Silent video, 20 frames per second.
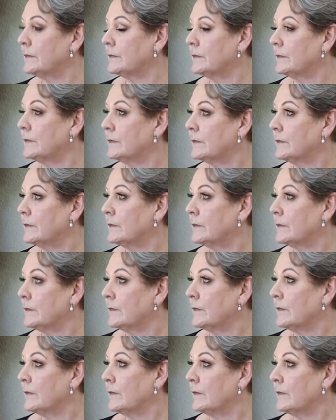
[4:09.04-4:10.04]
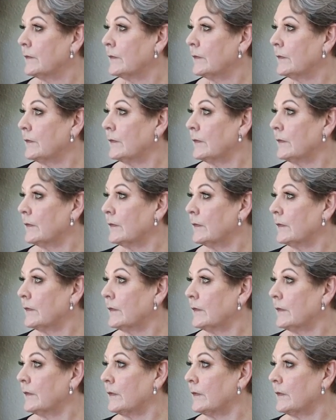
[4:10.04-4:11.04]

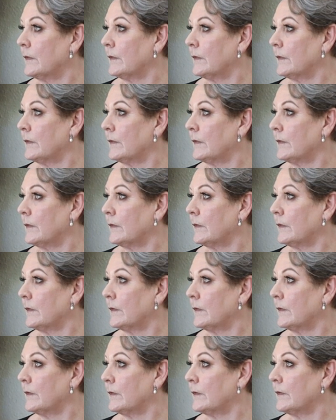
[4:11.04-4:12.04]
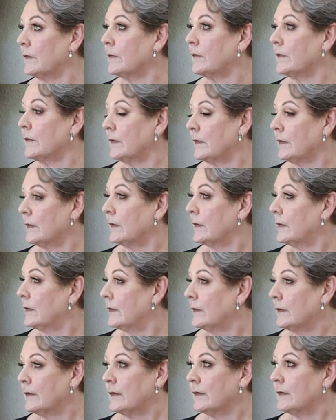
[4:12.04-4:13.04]

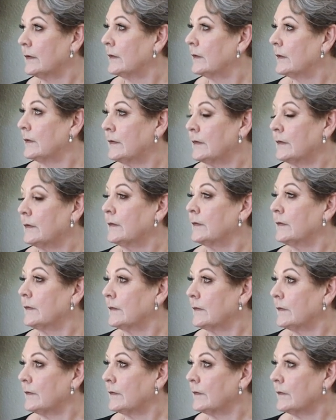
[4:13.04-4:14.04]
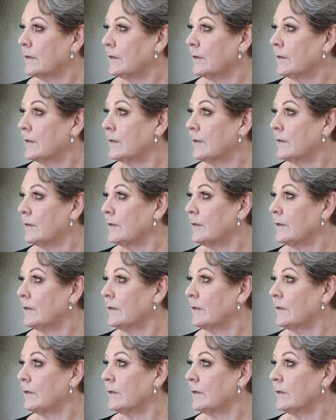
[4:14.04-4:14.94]
(not speaking)